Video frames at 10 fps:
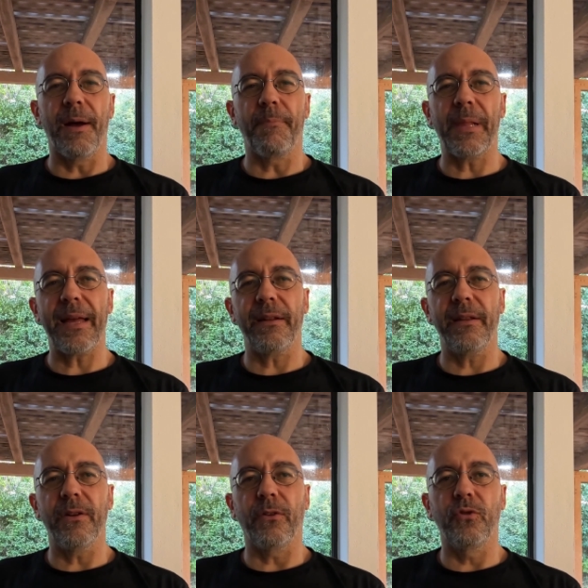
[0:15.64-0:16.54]
I'm
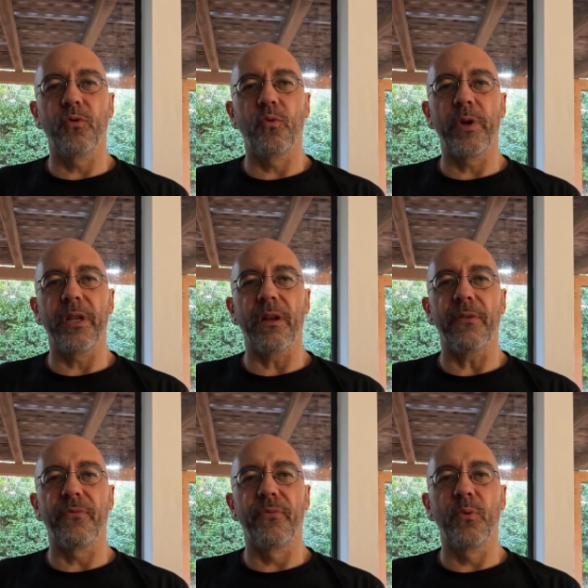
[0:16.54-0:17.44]
planning on doing
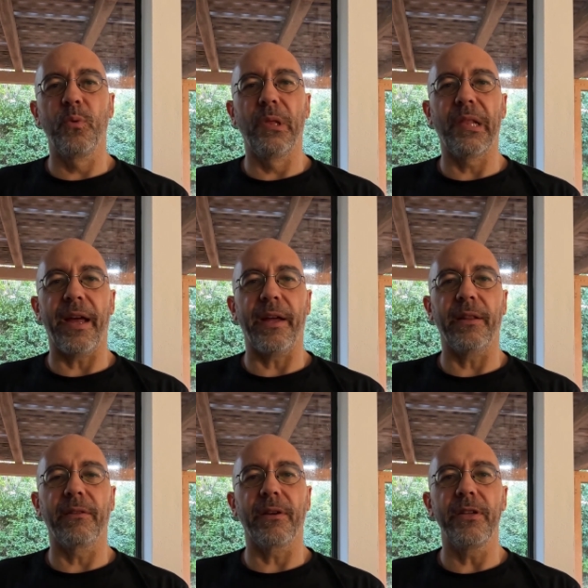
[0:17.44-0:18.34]
a
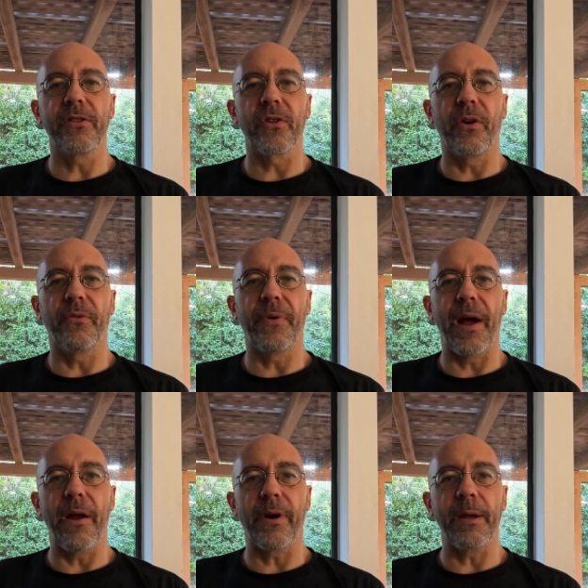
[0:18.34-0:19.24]
full-length History on
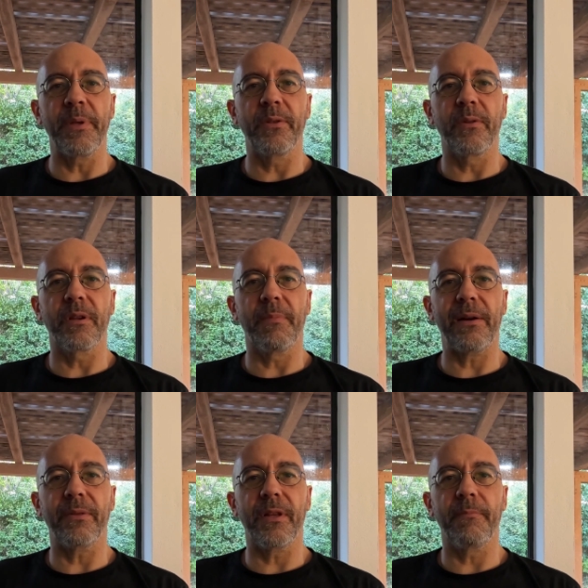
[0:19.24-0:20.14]
Fire episodes
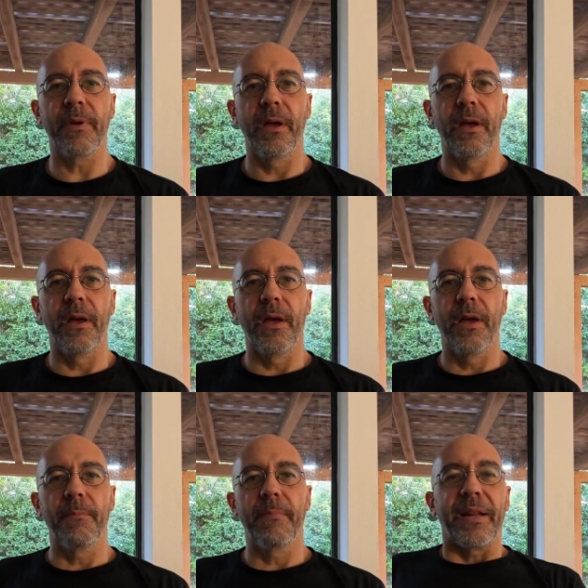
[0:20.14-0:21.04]
about them,
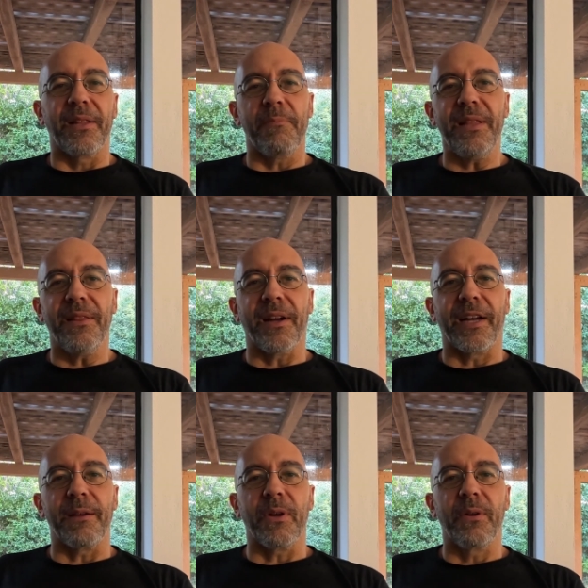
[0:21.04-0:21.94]
but in the
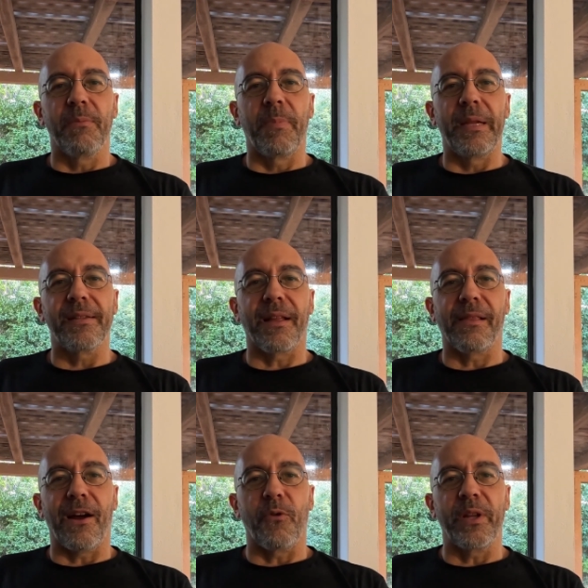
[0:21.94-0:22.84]
meantime, please
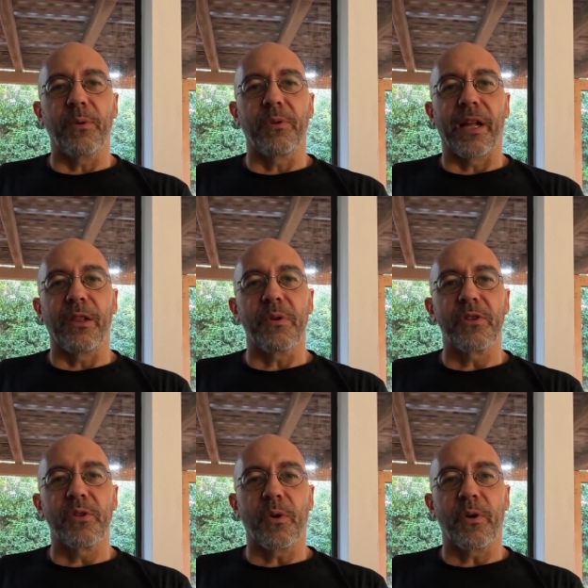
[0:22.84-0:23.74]
allow me to tell you
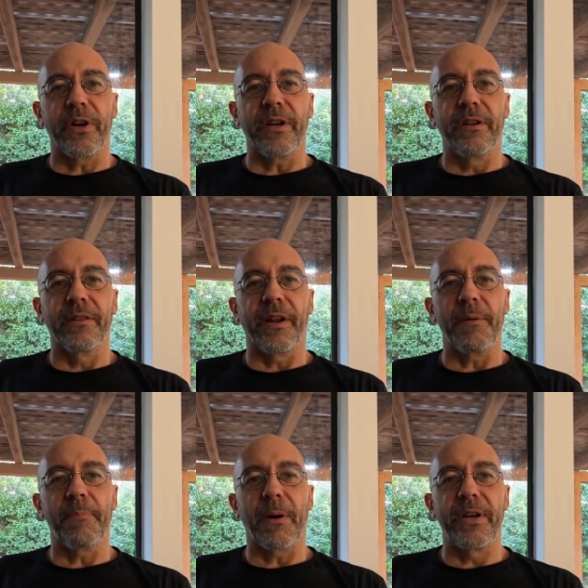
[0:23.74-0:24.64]
a story that
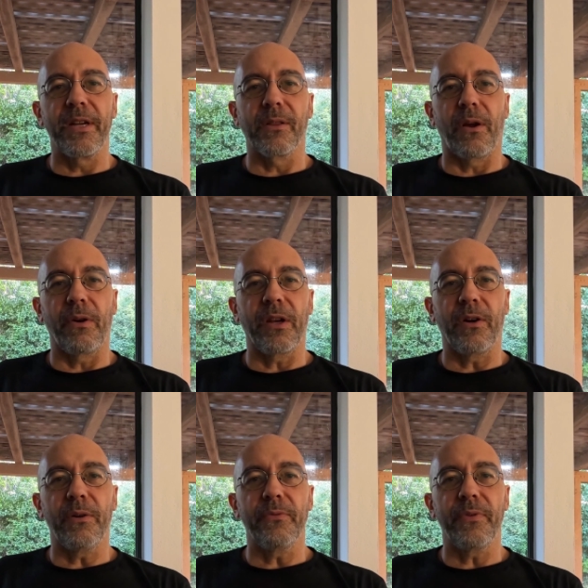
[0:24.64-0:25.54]
I particularly
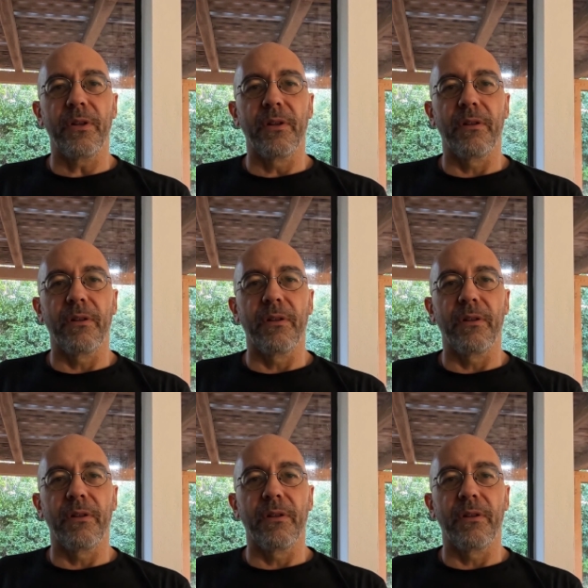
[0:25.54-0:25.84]
love.